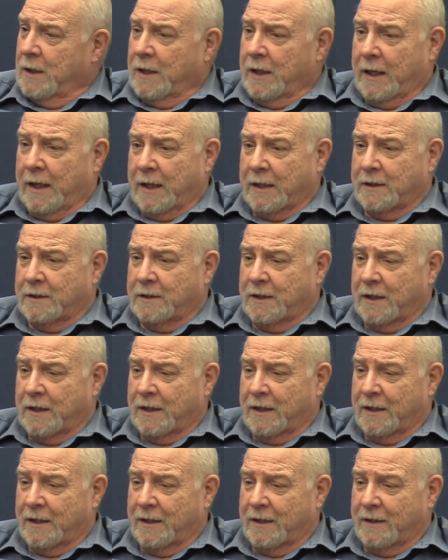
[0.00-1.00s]
And
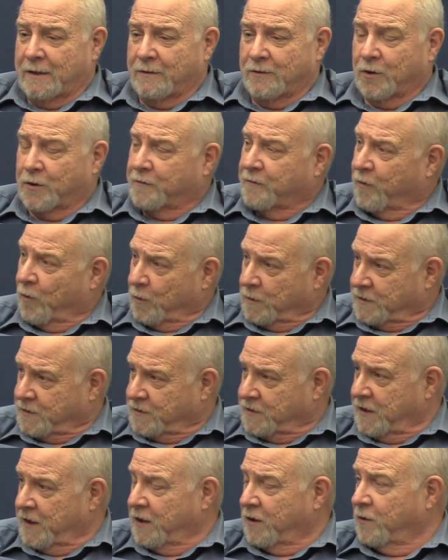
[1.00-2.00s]
look forward to
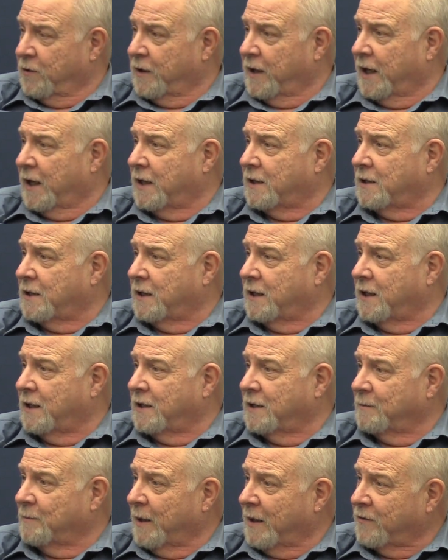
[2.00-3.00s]
seeing you again in
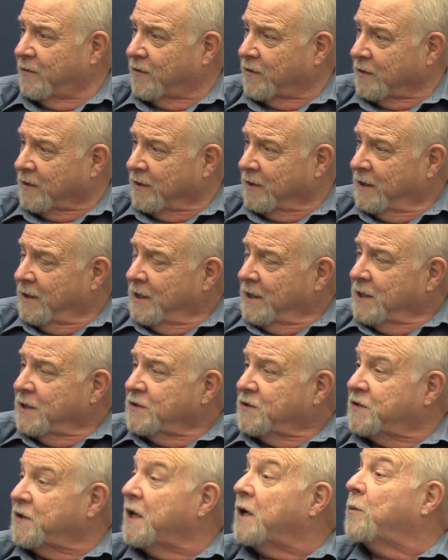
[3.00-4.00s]
a month and
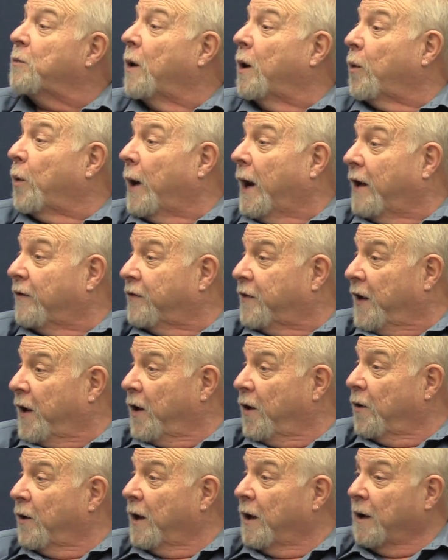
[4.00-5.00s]
seeing where we're at
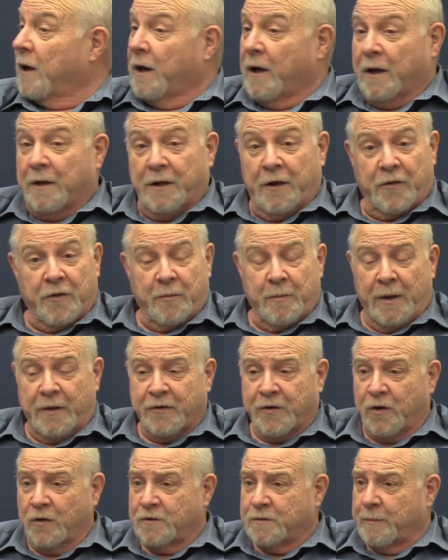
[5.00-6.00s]
there. Another
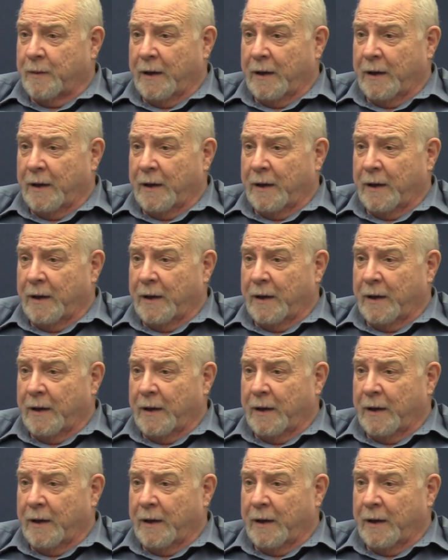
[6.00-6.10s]
month goes by.